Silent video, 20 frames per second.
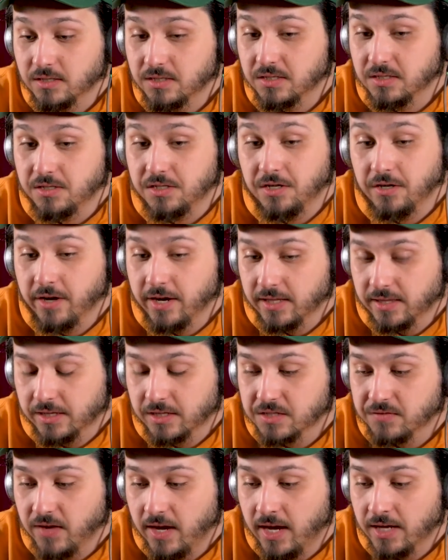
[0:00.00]
It's deterring
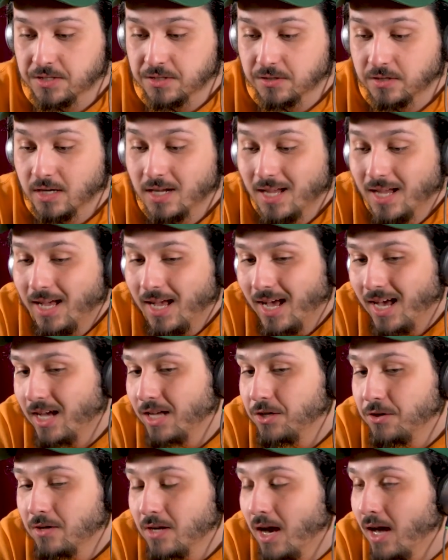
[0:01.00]
things faster,
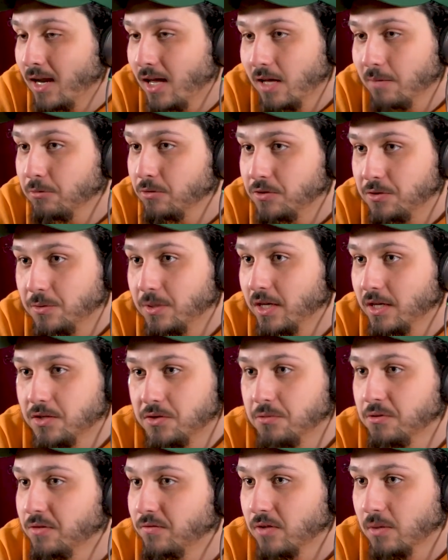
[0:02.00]
and you're not able to get
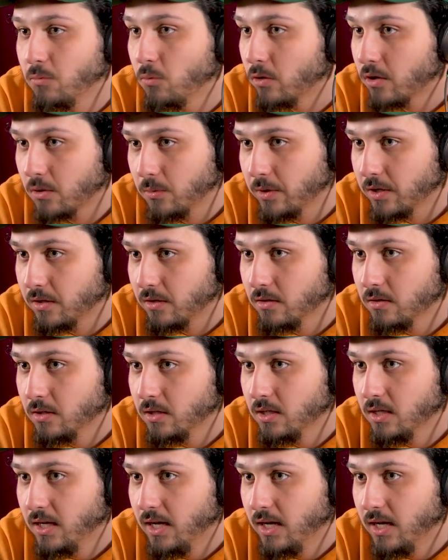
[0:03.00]
to and from work quicker.